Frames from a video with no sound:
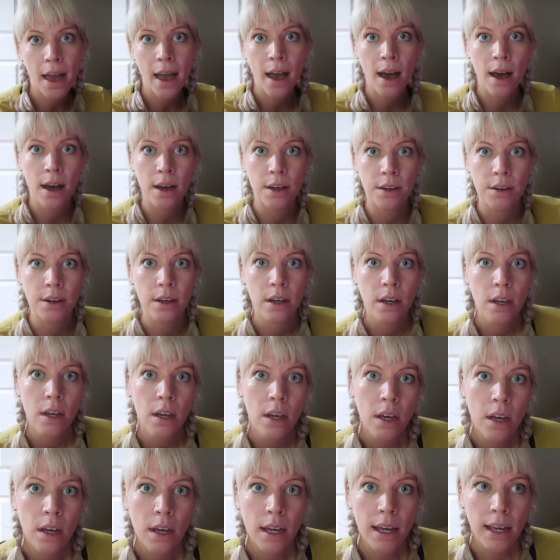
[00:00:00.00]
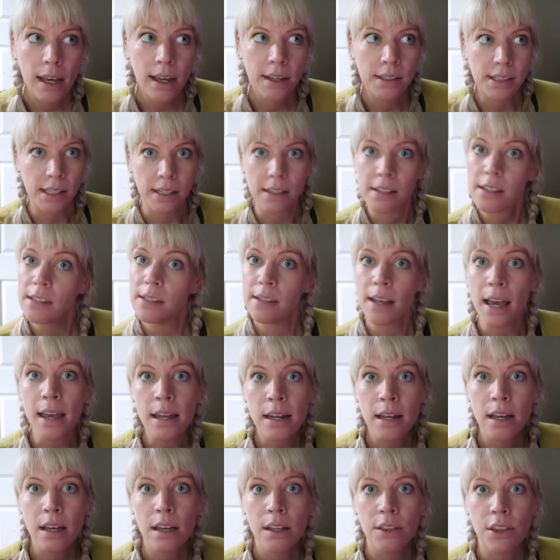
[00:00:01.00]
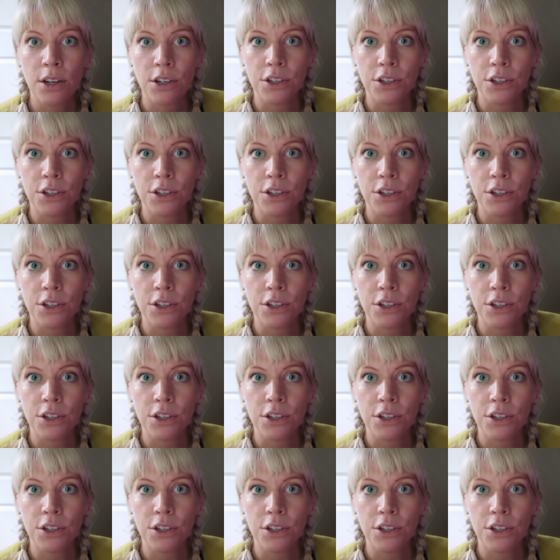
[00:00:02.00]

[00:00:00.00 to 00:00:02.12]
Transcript: and it's exciting.